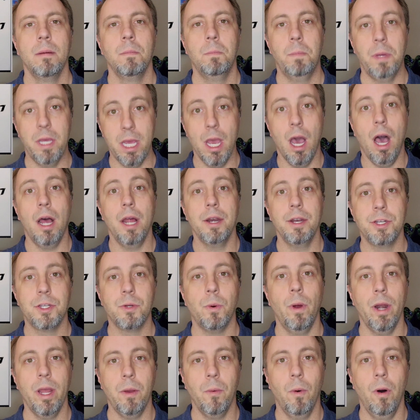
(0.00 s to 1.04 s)
beyond a
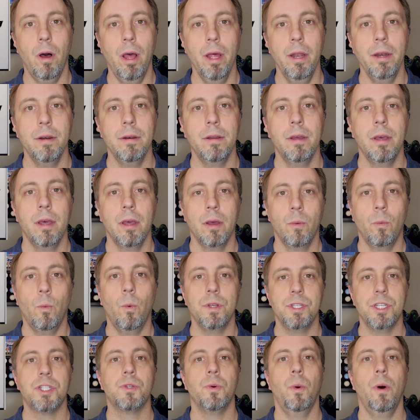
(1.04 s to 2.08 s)
21,
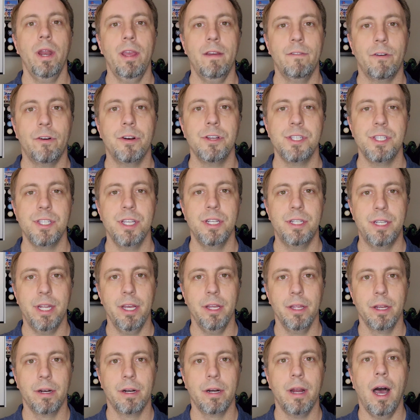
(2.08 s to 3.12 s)
was a 20 versus a
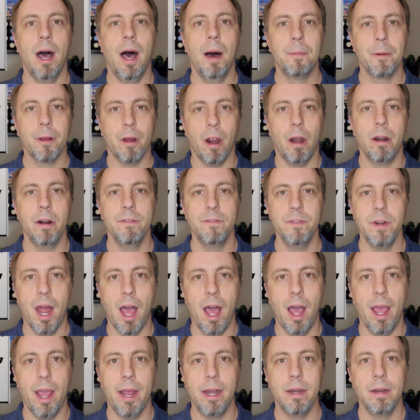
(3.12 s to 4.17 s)
dealer up card of
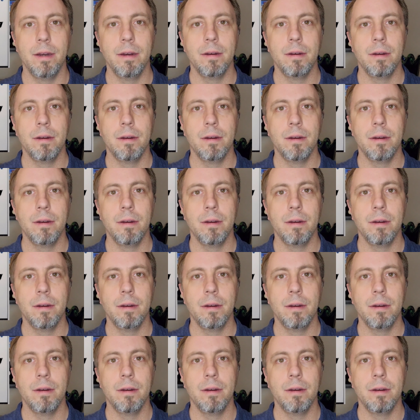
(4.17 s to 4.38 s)
9.